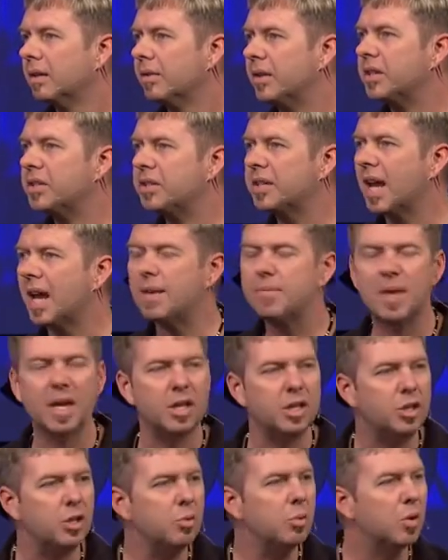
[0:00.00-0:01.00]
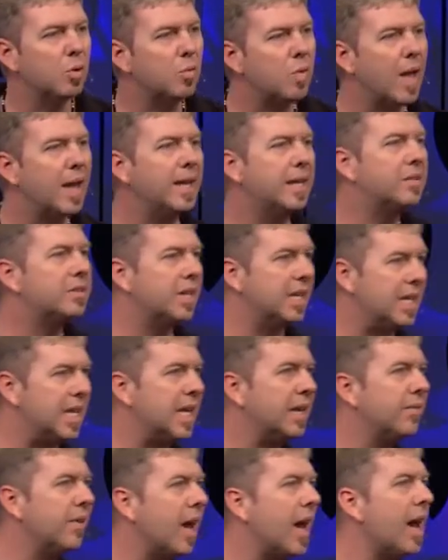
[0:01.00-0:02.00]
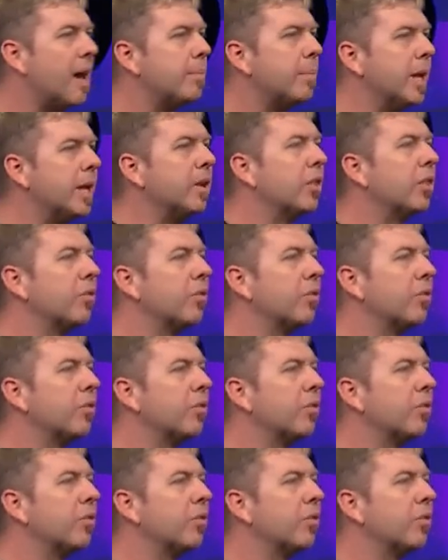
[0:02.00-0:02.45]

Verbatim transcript: This time that you were ready to give up and